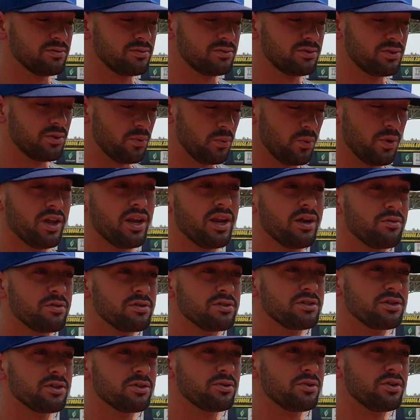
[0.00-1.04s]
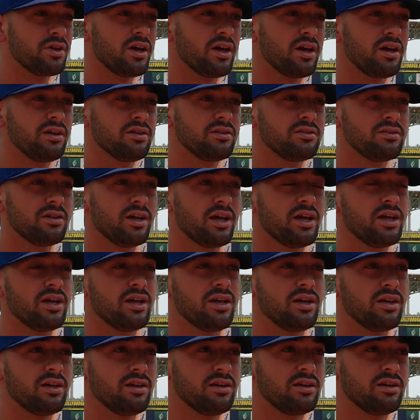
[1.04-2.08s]
to win every single day,
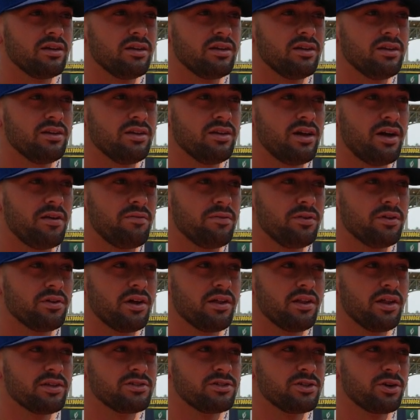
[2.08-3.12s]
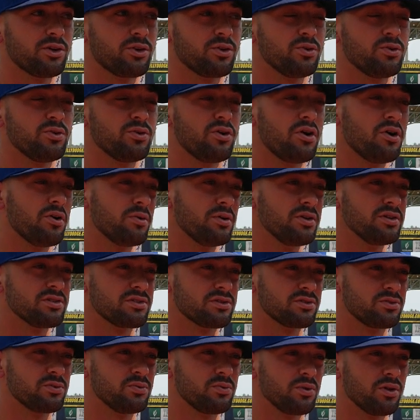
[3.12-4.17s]
and I feel like that's our goal always,
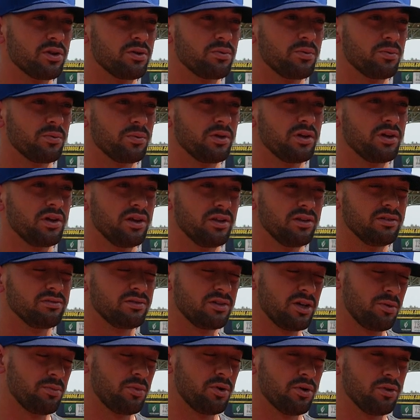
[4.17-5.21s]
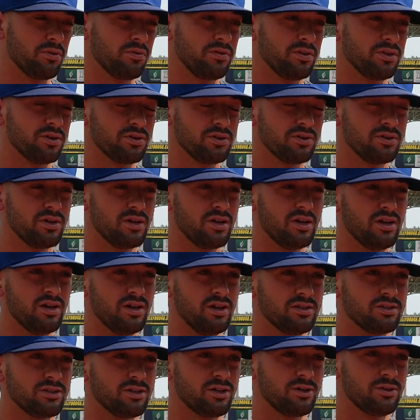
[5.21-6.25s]
is to win when we come on the field.
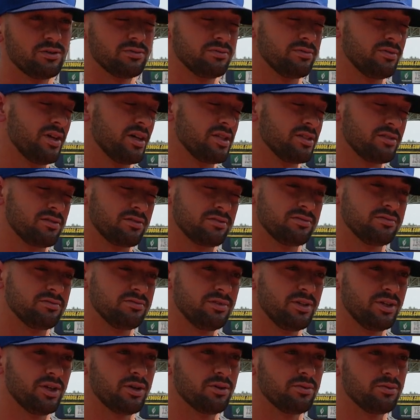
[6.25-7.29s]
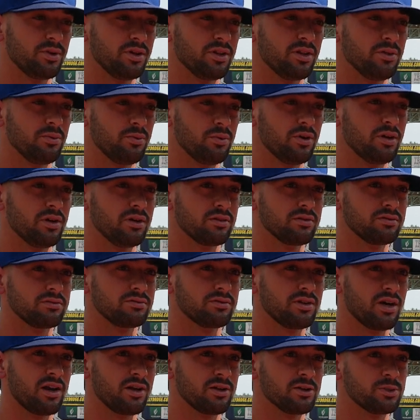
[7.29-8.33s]
So that's, you know, really what
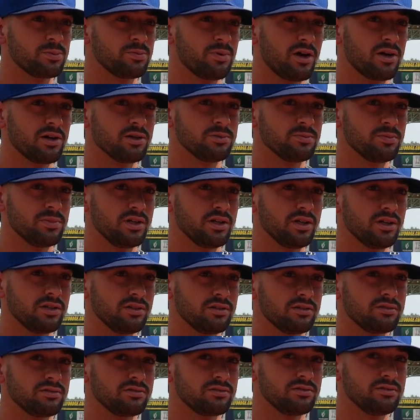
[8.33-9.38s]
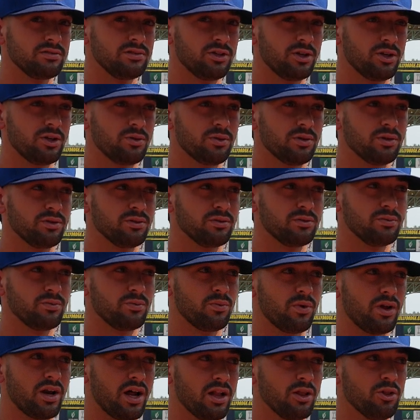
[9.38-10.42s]
kind of inspires me, you know, and
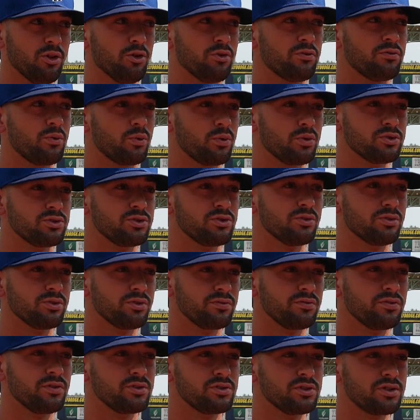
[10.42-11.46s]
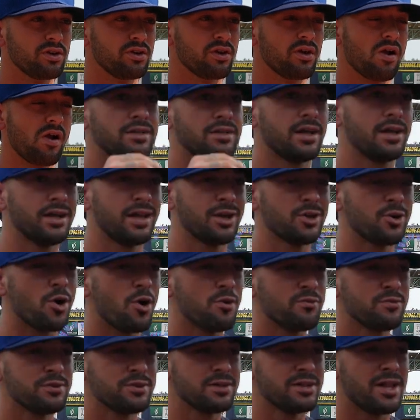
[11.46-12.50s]
what I look forward to in the future. I like
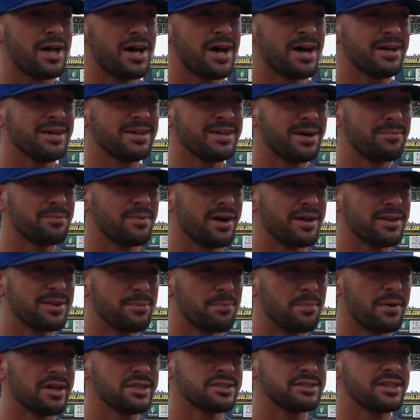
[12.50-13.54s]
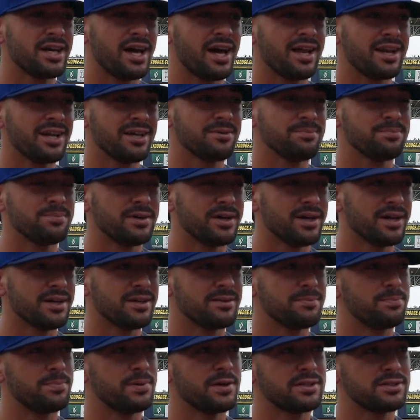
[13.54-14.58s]
golfing a lot. I'm not the best at it,
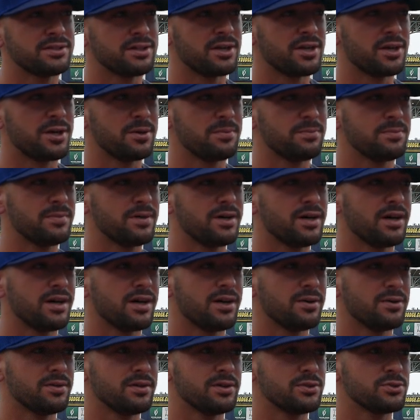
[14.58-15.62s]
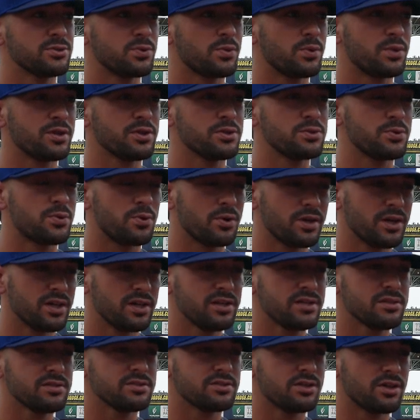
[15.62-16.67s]
but picked it up in
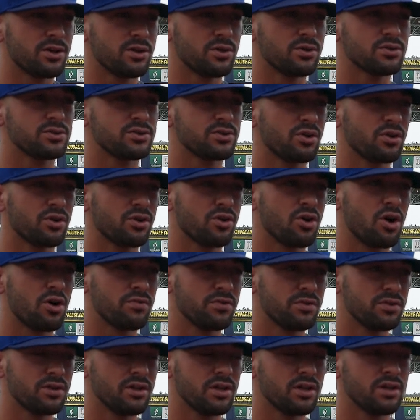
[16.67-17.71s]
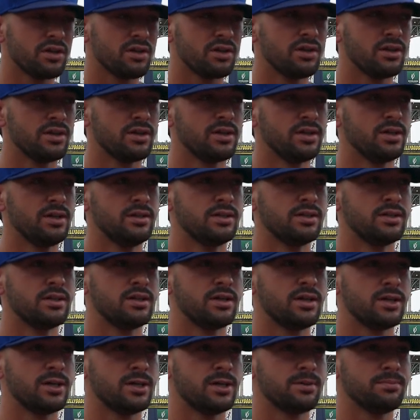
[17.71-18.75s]
2020. So started golfing then,
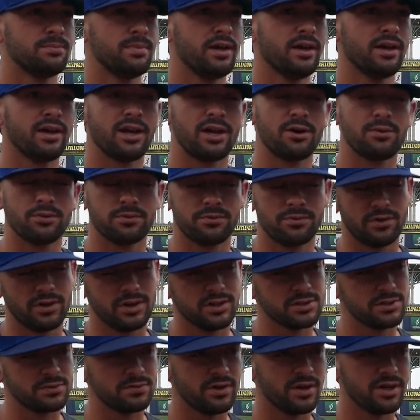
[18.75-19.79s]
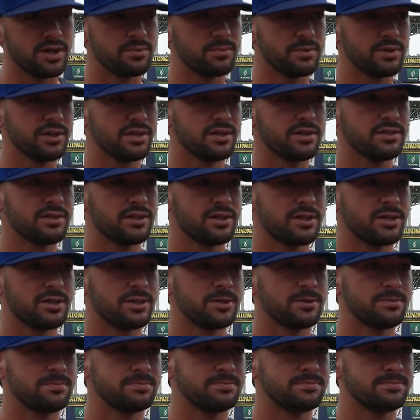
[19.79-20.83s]
hanging out with friends, family.
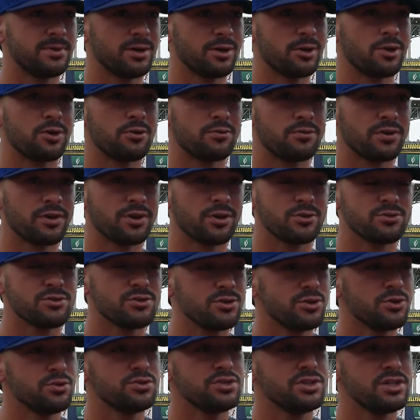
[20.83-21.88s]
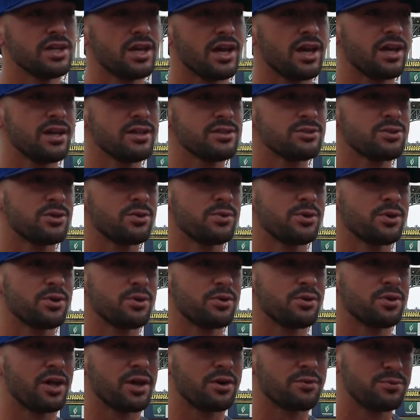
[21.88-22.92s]
My girlfriend goes to UGA, so we go to a
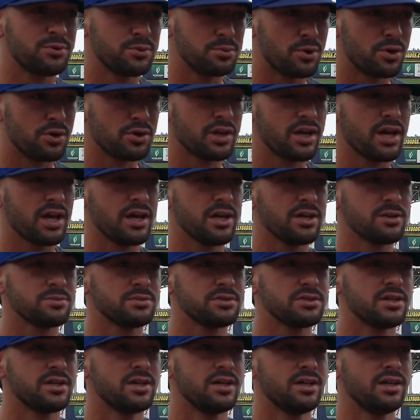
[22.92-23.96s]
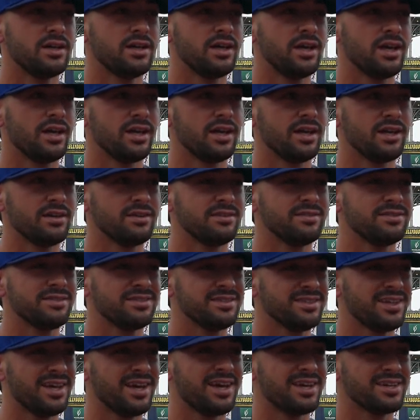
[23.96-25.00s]
lot of football games. And
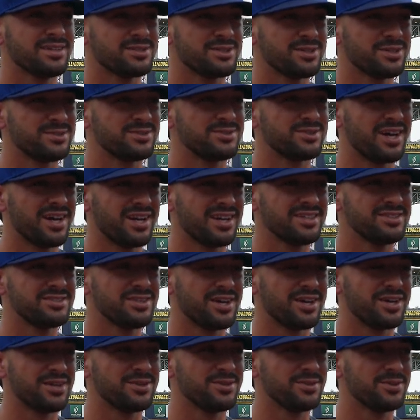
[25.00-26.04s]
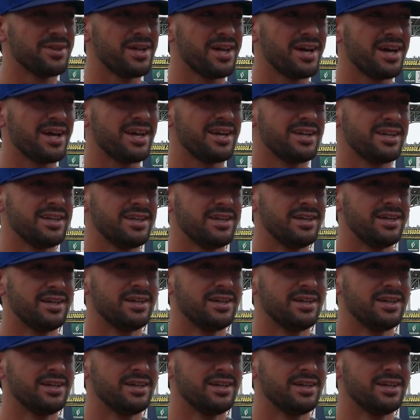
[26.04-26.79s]
yeah, so try to do that. And